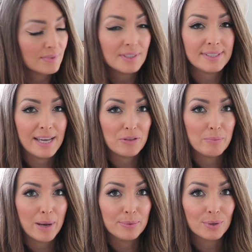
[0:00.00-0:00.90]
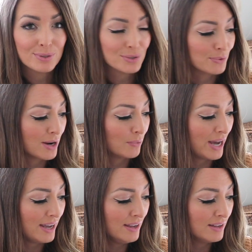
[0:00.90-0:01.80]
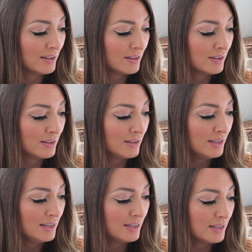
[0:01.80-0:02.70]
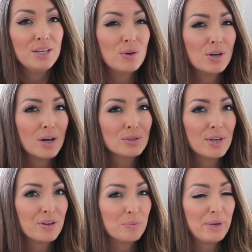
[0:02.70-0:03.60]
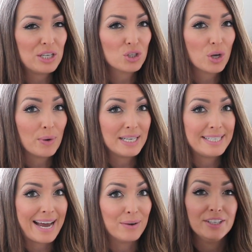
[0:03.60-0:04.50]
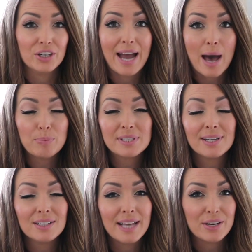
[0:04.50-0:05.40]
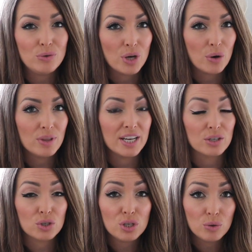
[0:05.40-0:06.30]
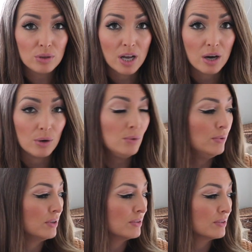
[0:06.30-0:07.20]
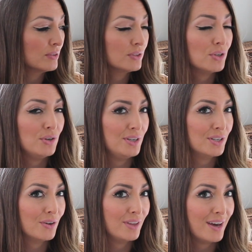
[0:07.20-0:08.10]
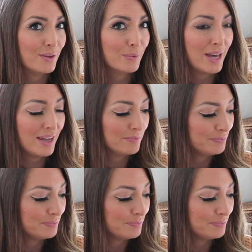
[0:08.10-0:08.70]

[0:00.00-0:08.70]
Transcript: You see how the bubble goes the wrong way? You can also hear the pitch going down. Your app is going to let you know that you're too low, so you need to go the other way.